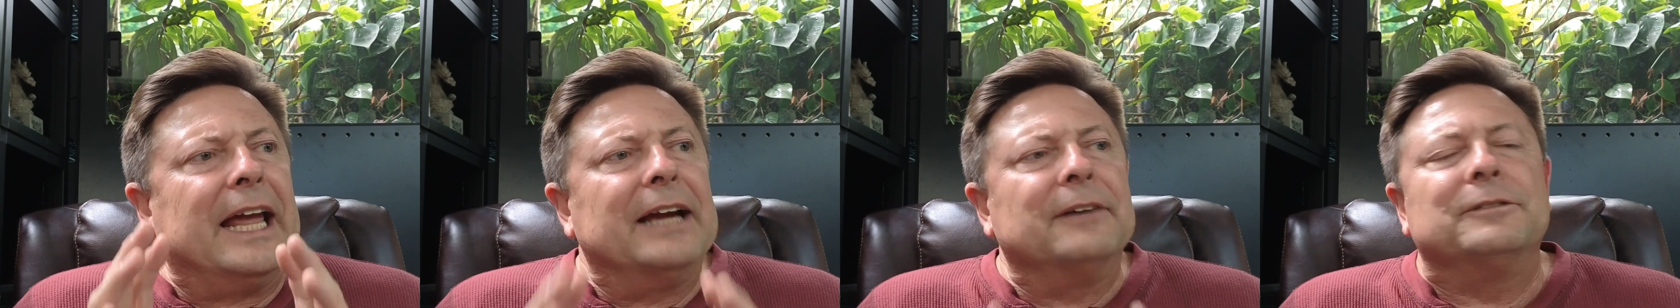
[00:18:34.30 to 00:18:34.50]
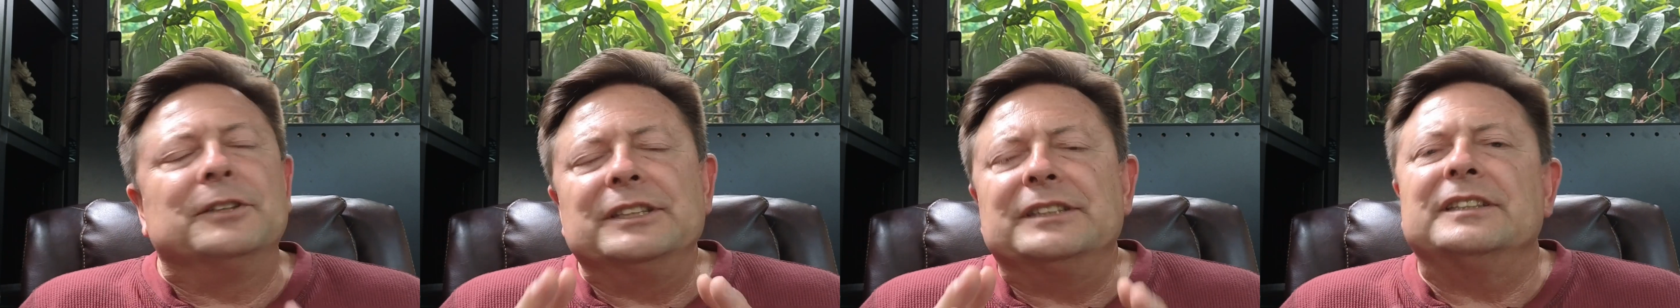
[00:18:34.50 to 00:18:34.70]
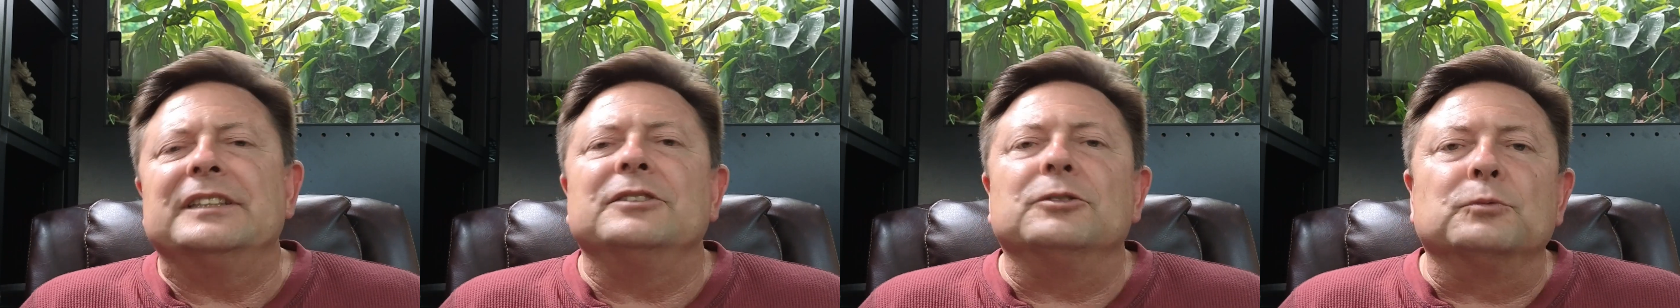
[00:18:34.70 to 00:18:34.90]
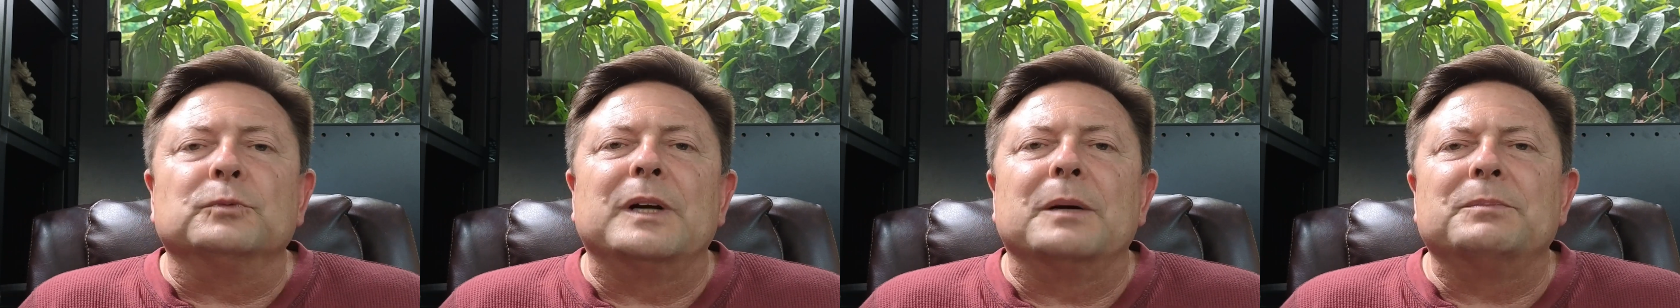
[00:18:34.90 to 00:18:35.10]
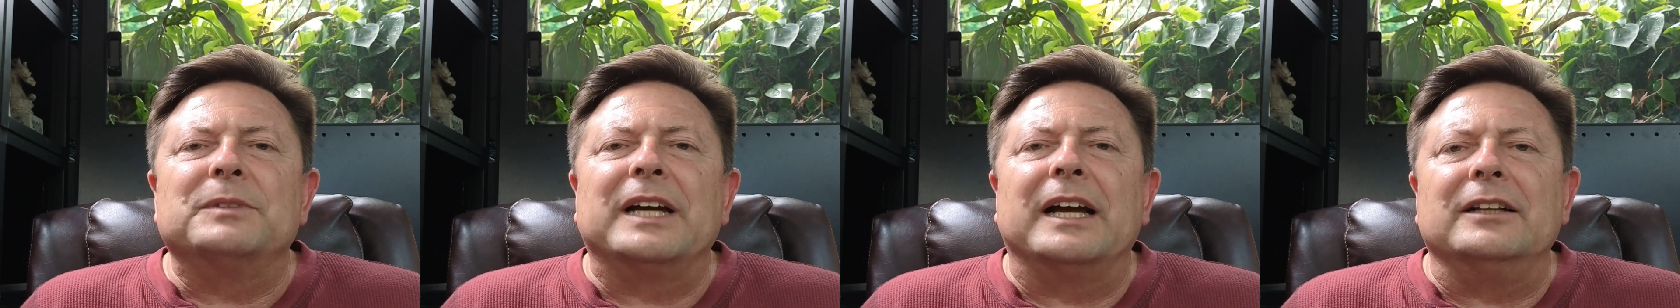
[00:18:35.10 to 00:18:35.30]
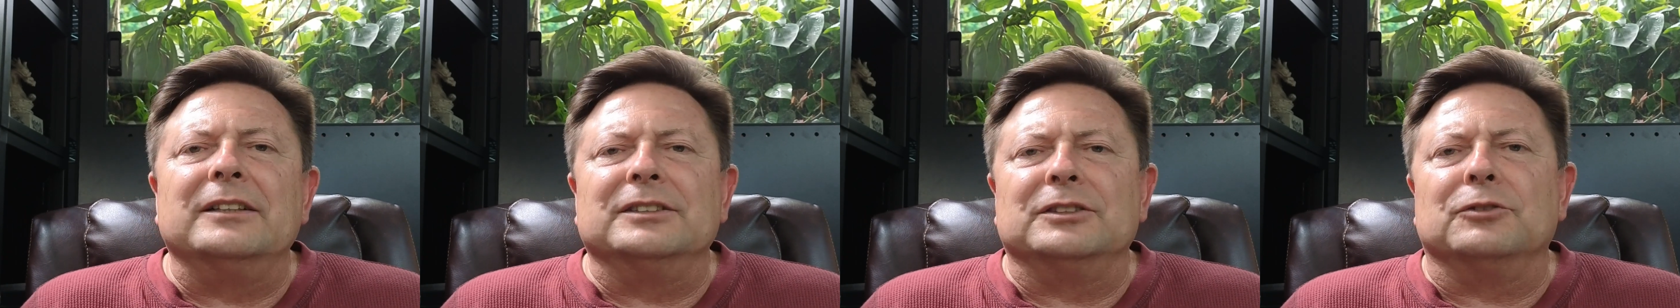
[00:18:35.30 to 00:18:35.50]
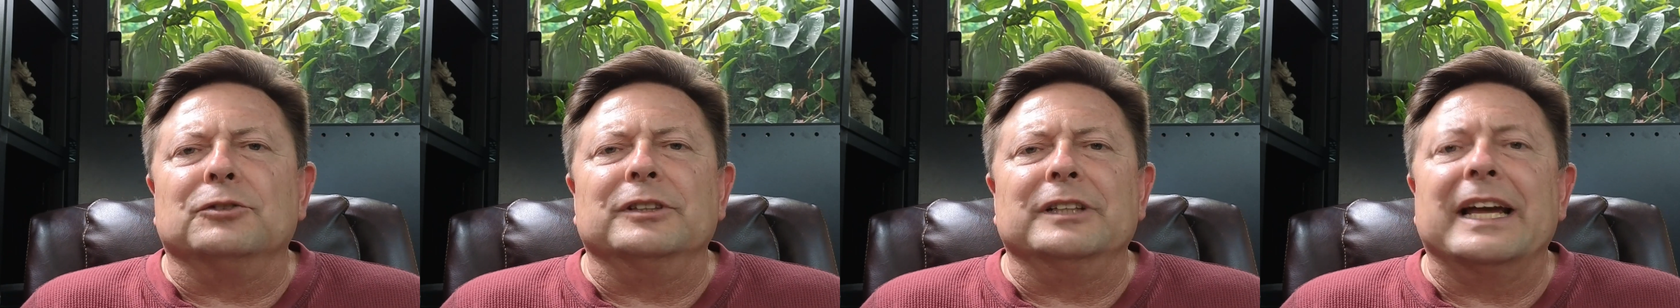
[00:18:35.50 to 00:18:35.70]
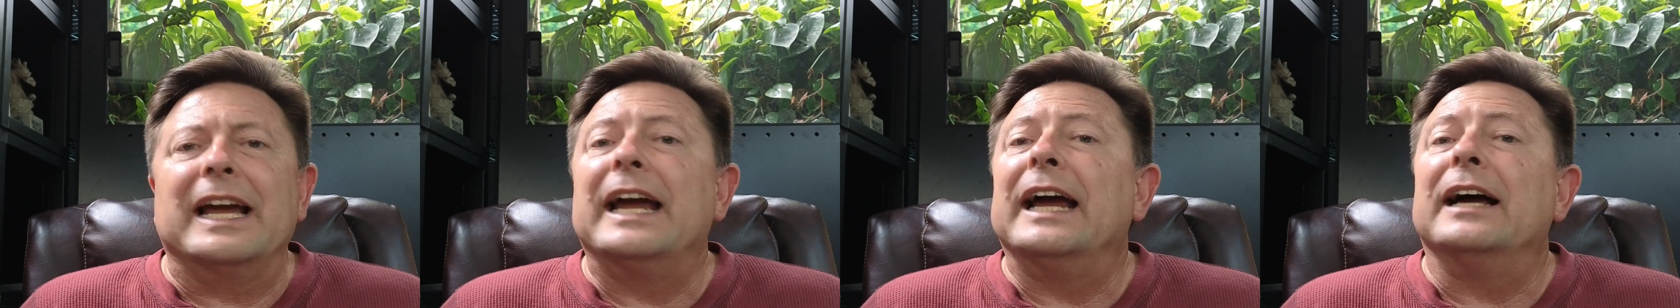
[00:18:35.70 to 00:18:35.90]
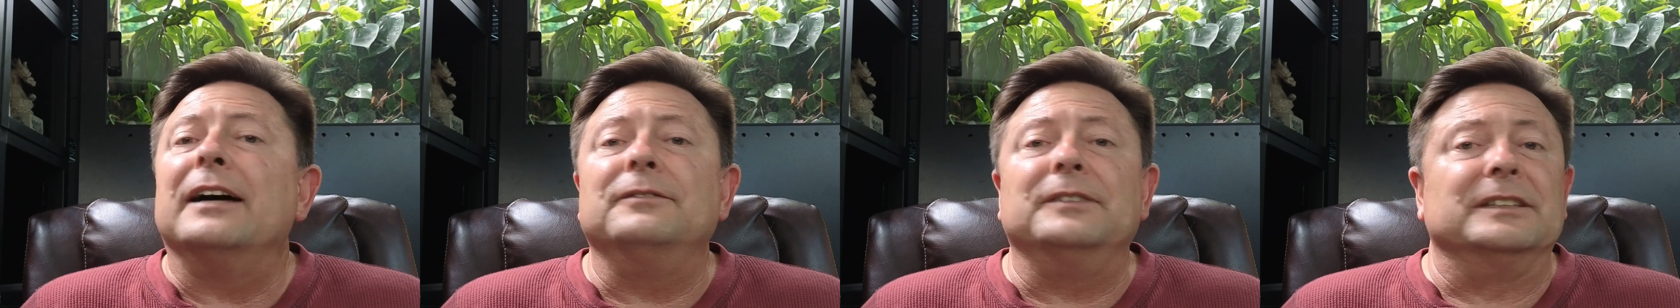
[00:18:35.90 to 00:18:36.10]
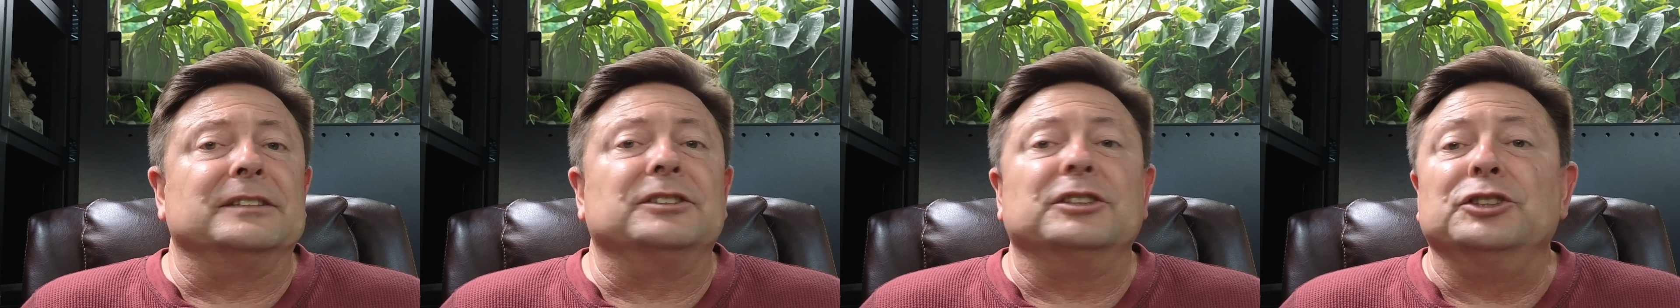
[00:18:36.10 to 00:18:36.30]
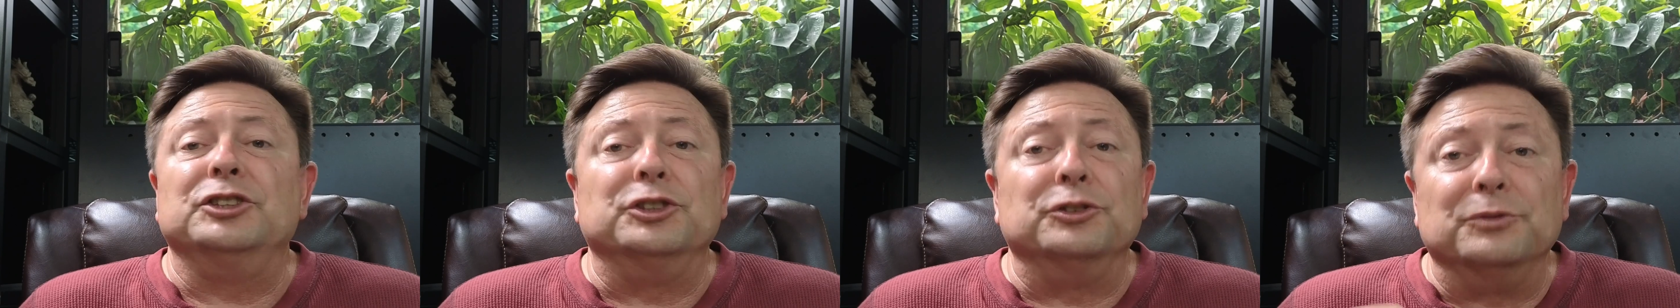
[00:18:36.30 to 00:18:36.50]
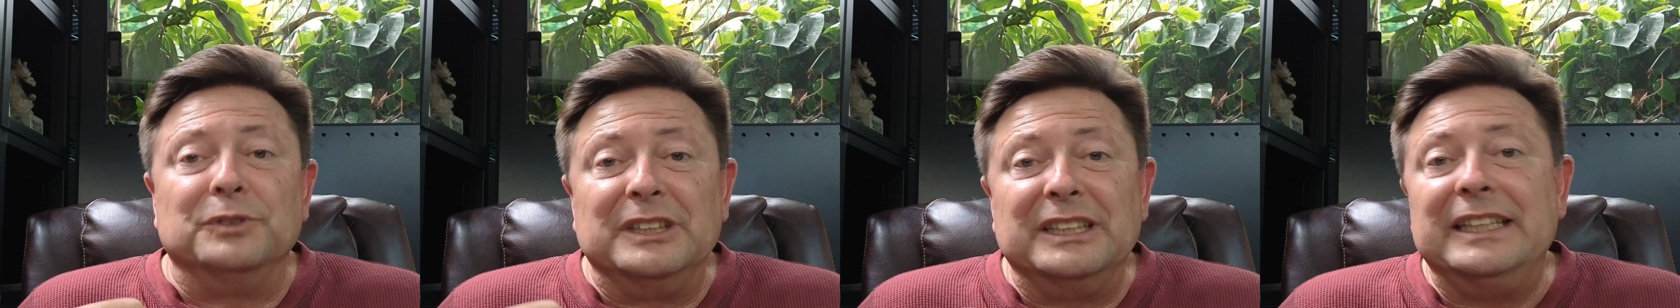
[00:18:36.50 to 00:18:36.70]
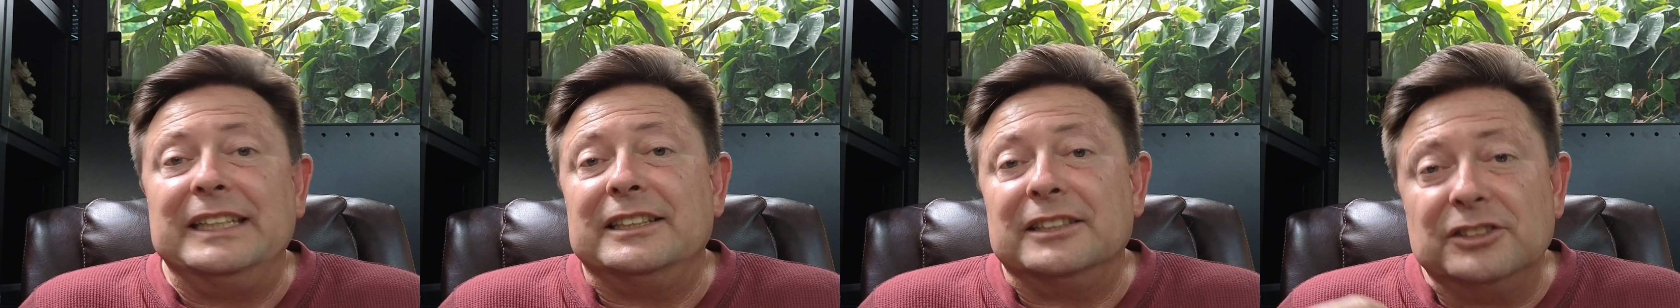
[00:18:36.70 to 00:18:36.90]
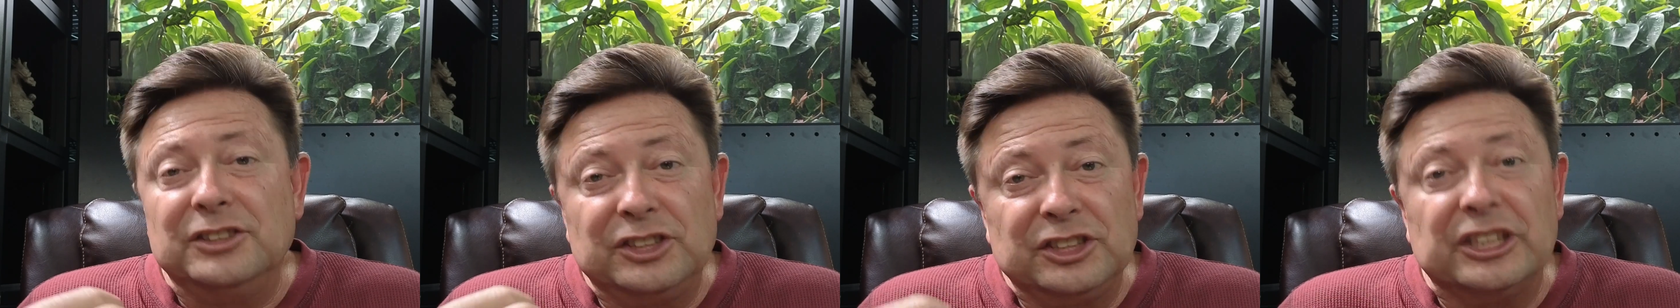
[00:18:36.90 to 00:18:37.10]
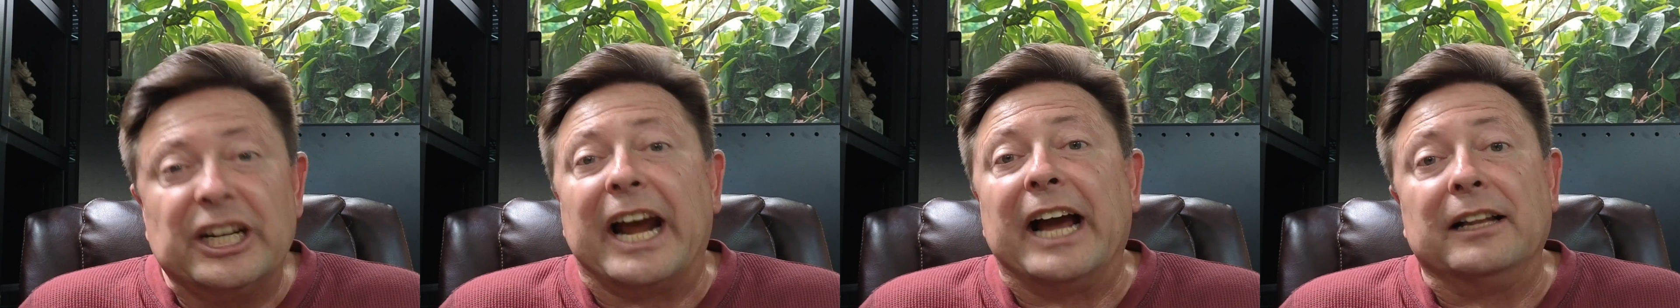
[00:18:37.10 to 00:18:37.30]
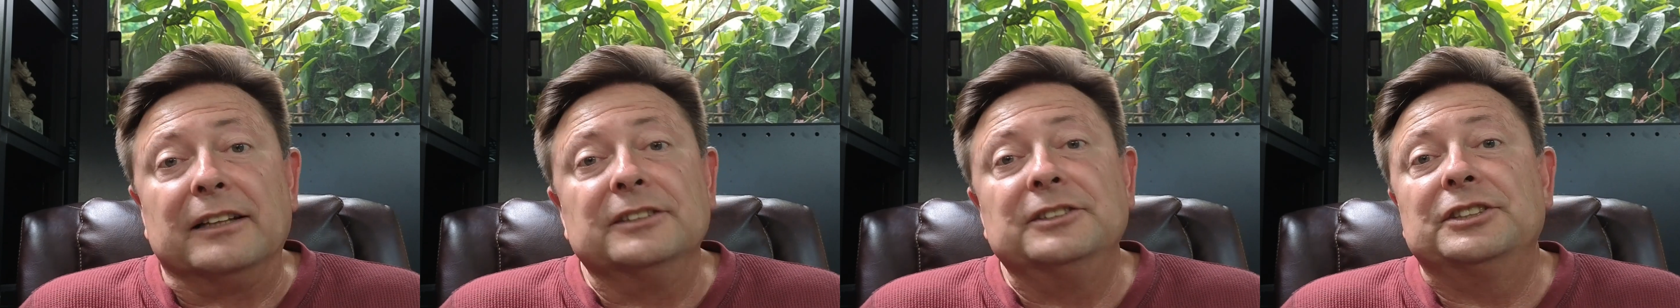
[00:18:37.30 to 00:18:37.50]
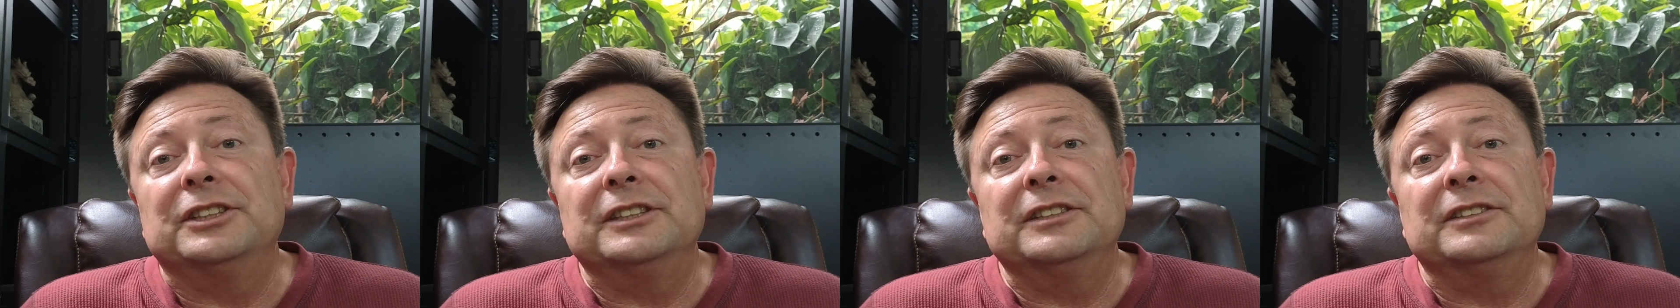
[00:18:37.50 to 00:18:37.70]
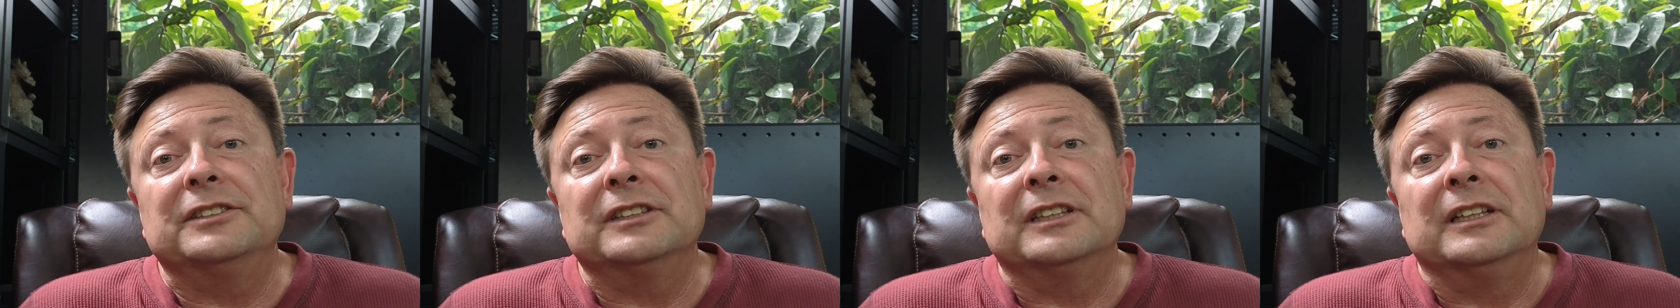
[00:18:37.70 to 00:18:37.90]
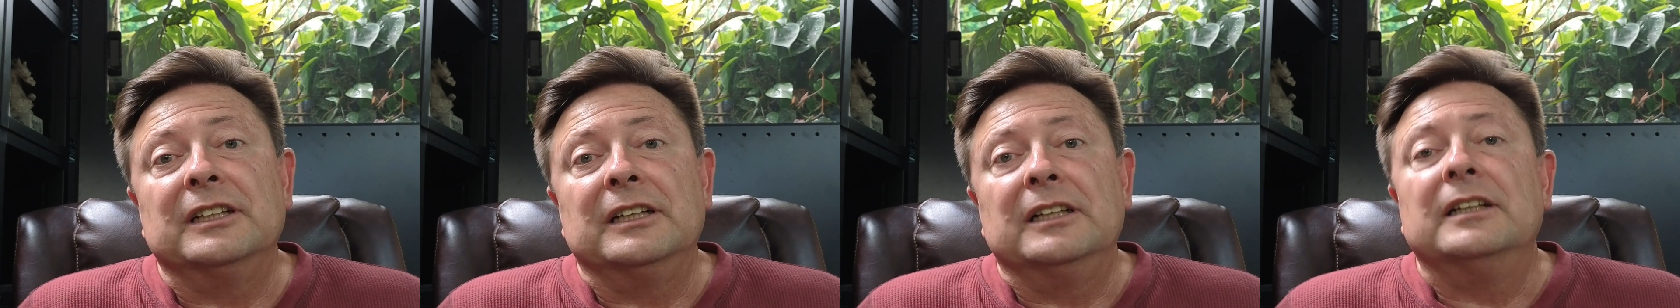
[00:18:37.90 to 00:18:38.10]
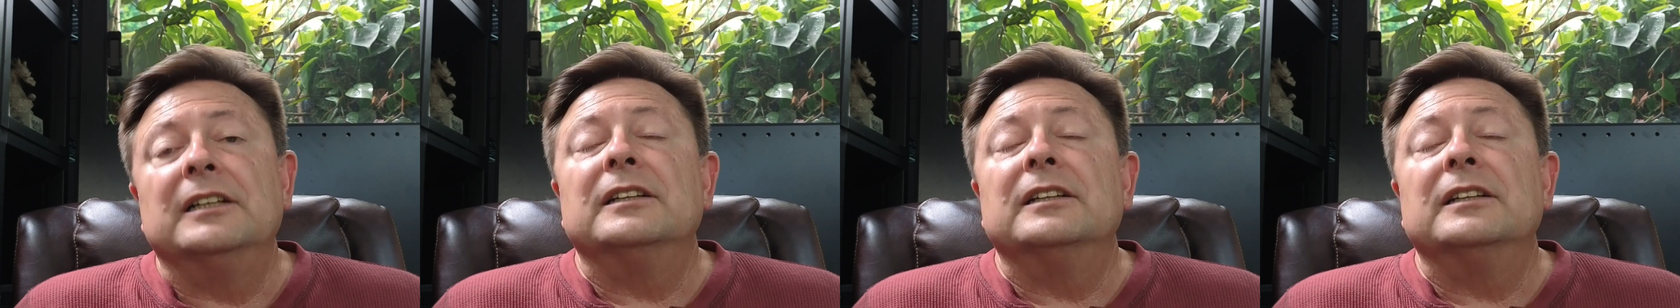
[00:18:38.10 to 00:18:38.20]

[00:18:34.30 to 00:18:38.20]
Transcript: every single reptile is going to have its unique challenges.